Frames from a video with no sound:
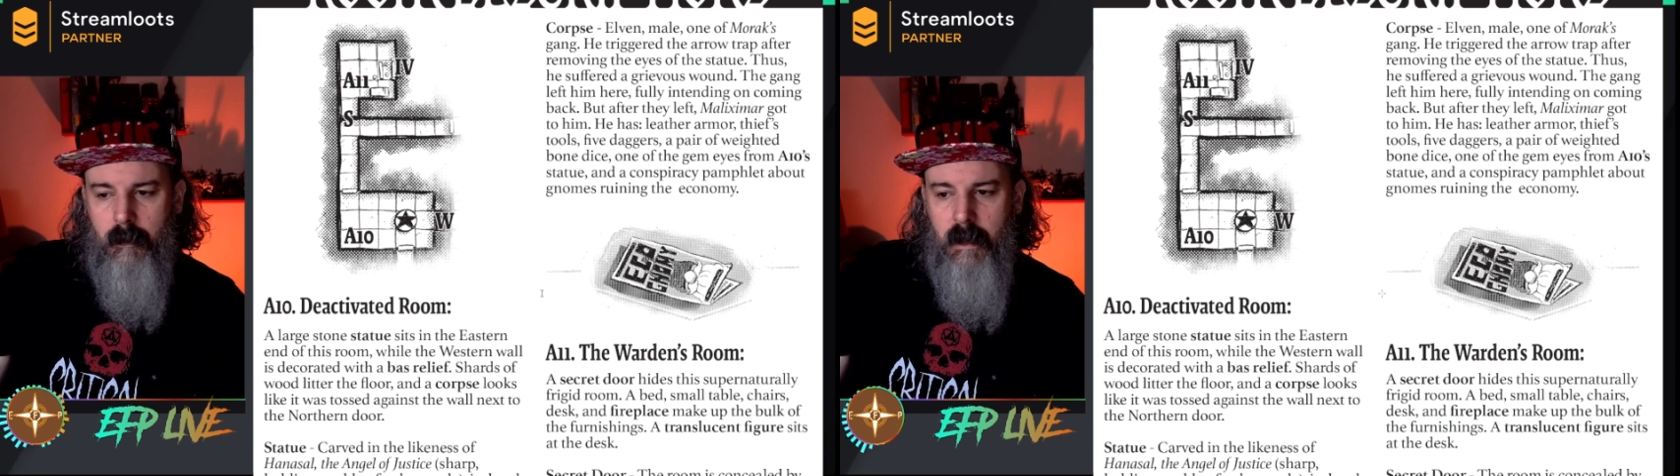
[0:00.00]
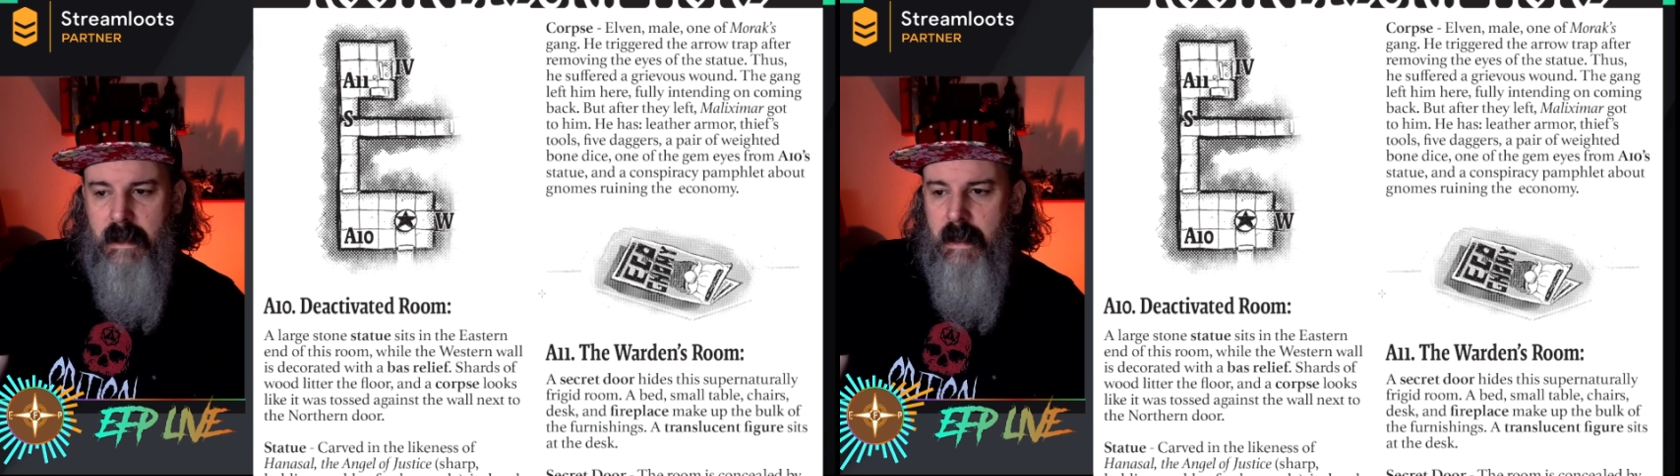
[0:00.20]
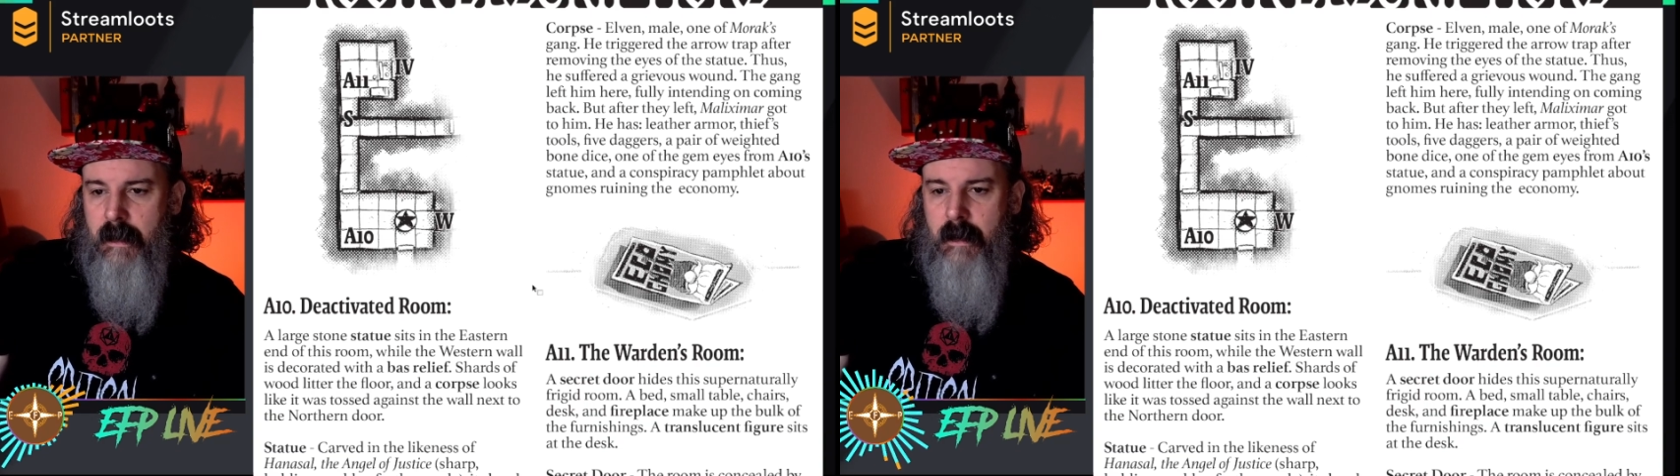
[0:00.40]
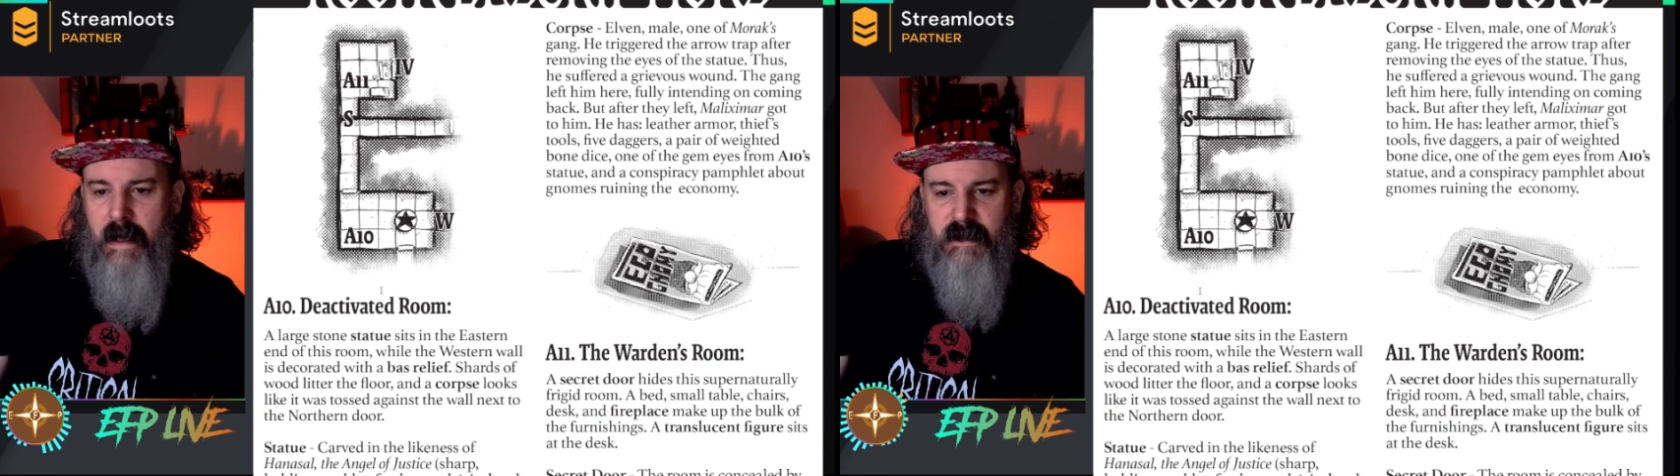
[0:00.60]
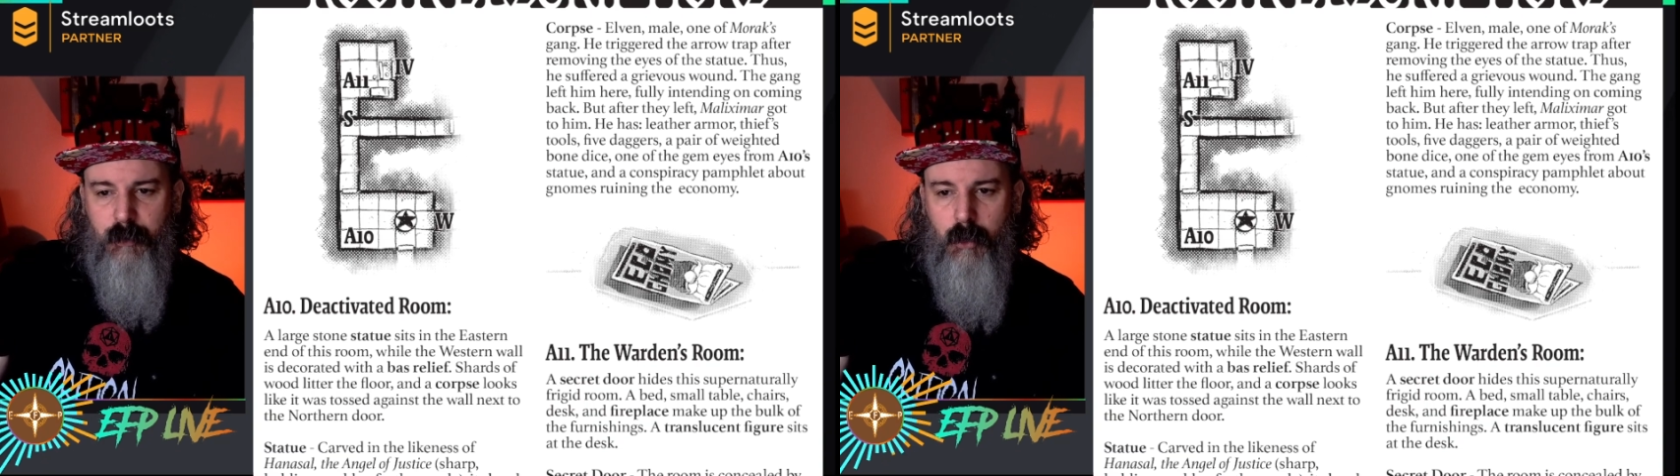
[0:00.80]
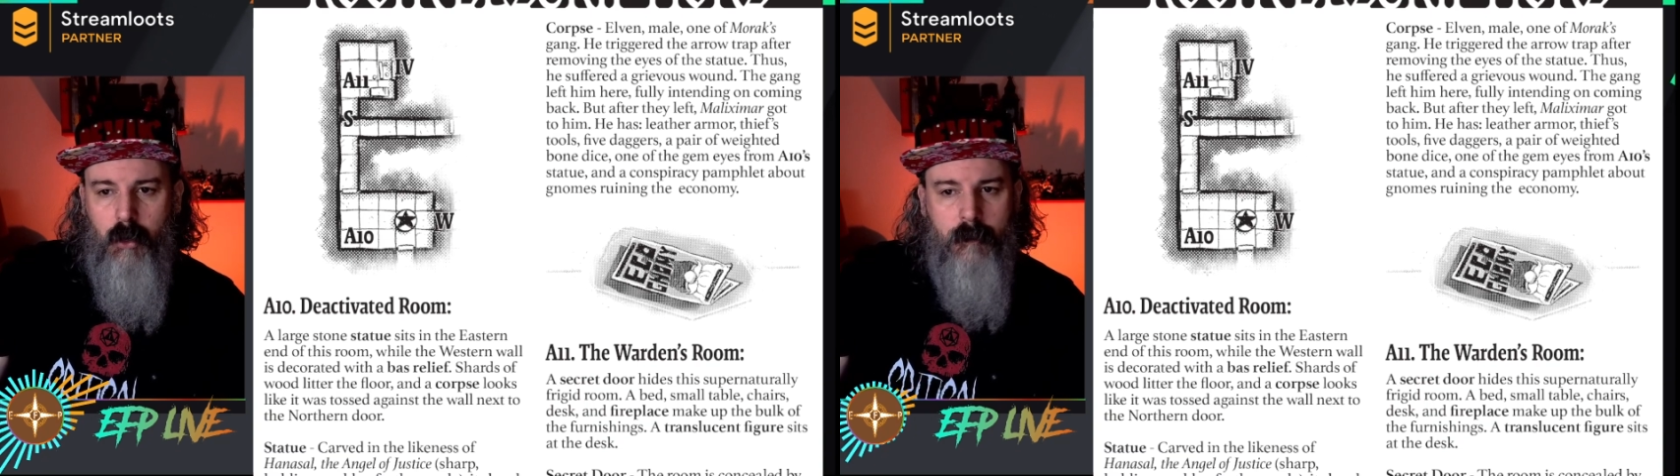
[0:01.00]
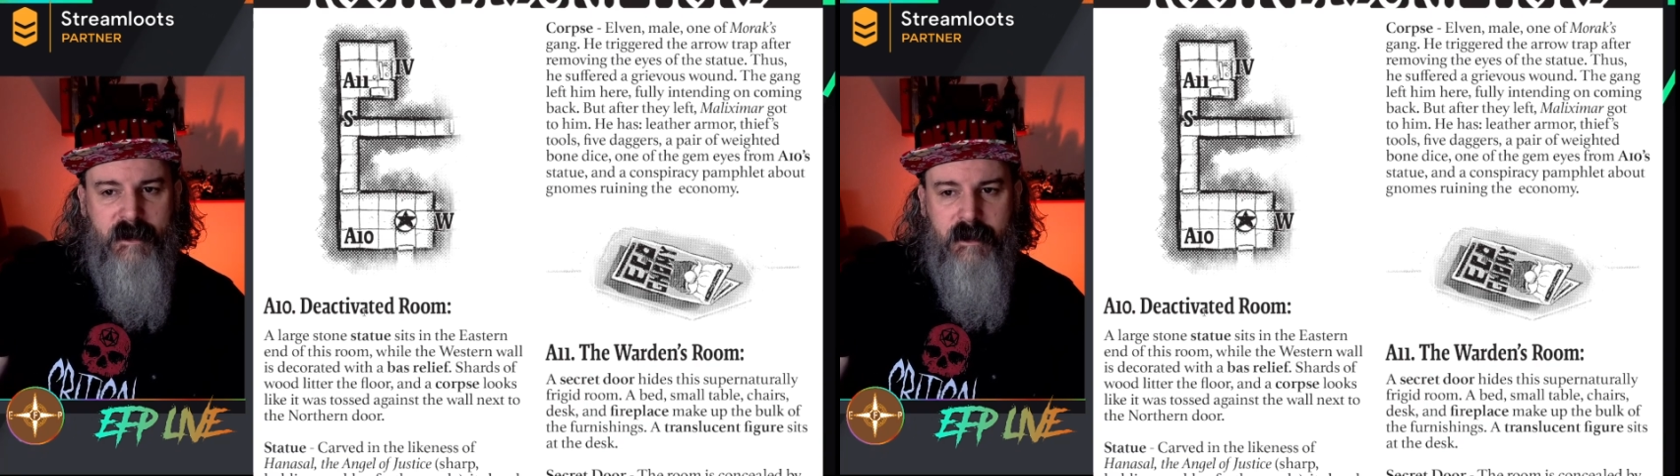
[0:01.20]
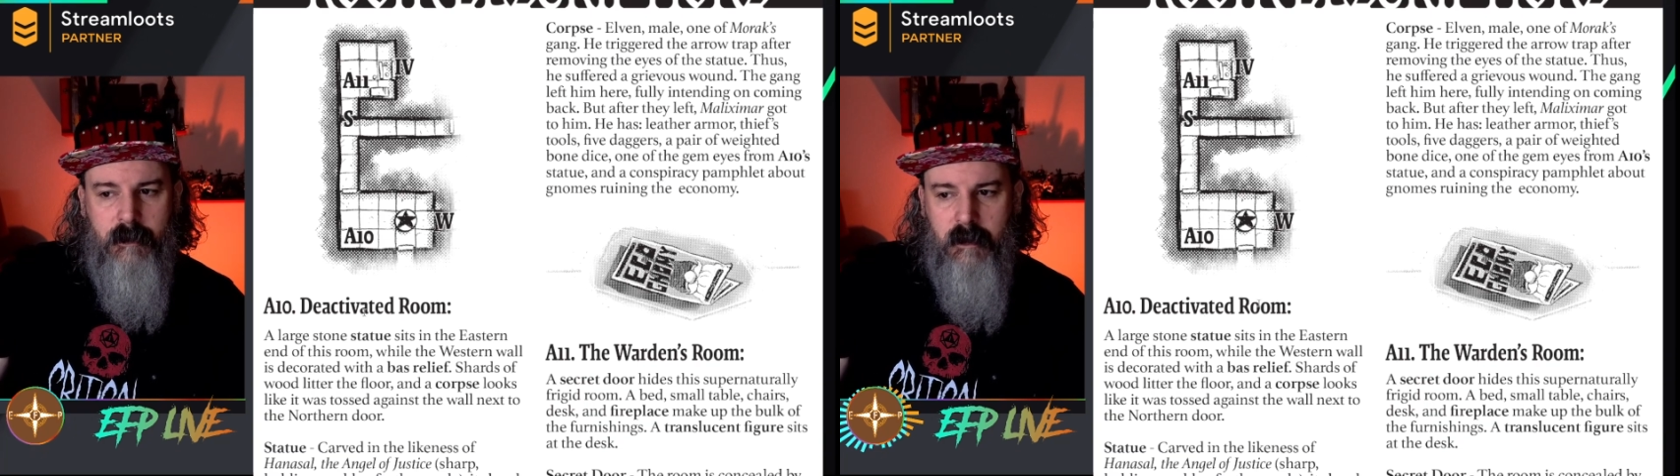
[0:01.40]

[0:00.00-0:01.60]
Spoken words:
Again, next rooms,